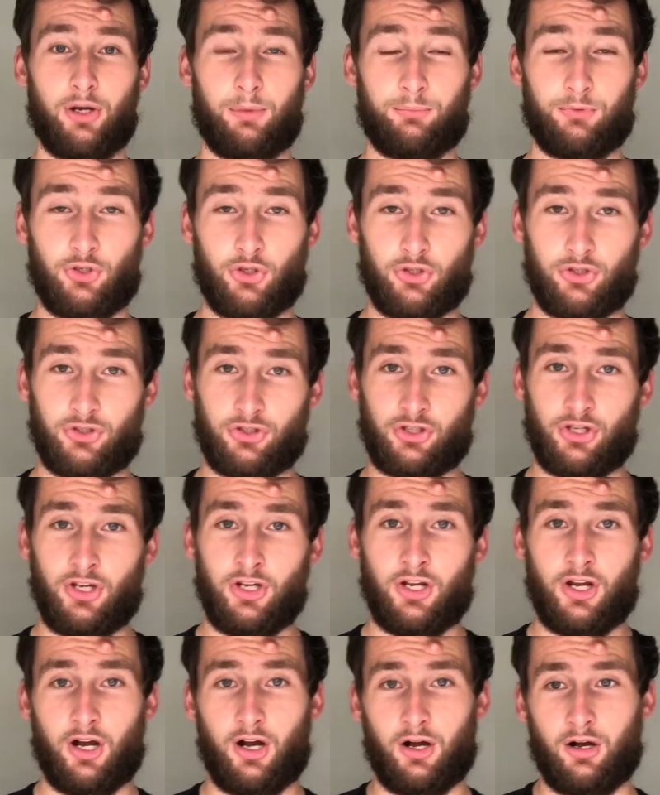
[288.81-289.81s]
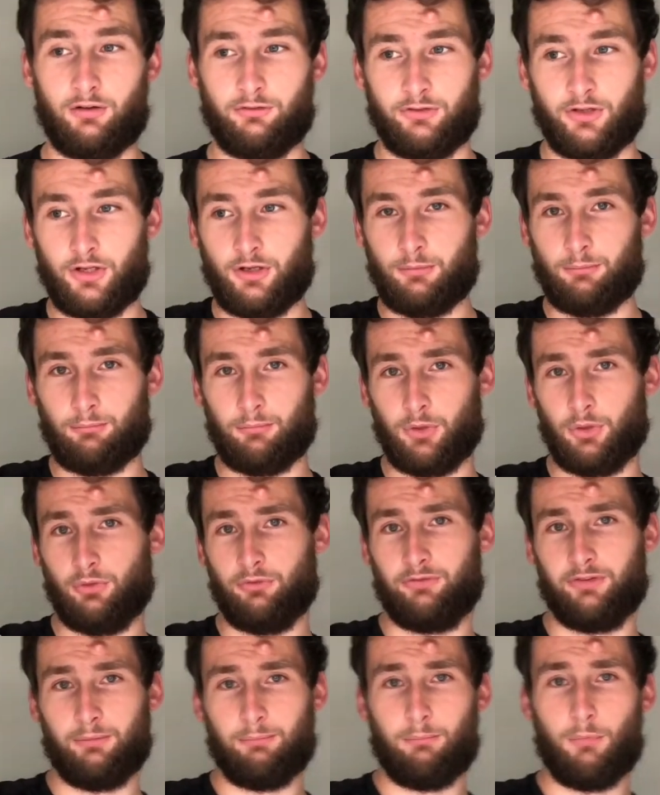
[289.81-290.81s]
options of
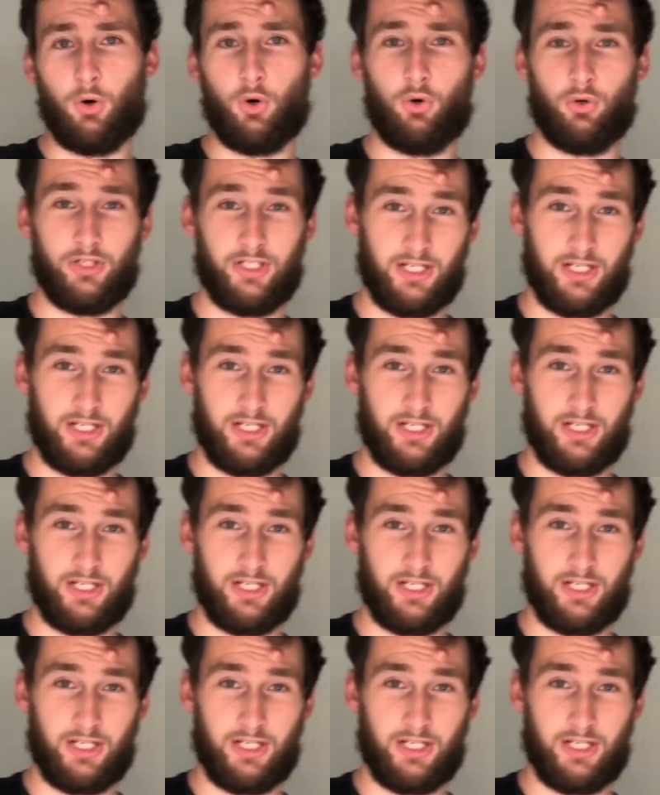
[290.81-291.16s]
moving more.